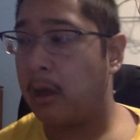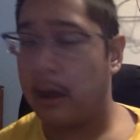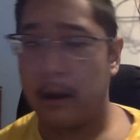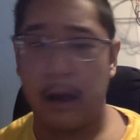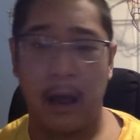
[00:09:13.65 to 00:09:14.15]

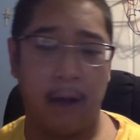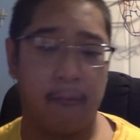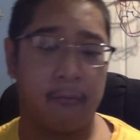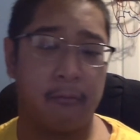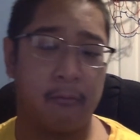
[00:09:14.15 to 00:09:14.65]
and how
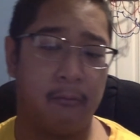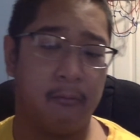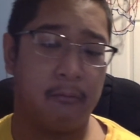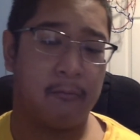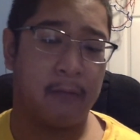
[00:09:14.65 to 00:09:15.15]
to
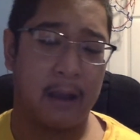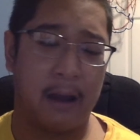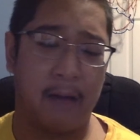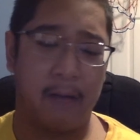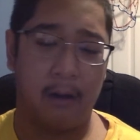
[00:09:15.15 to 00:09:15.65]
check
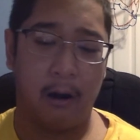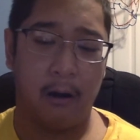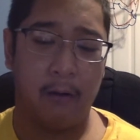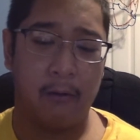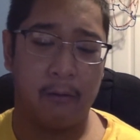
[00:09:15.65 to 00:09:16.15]
out
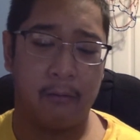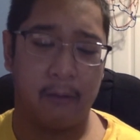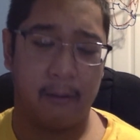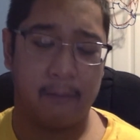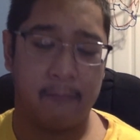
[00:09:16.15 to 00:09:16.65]
all the stuff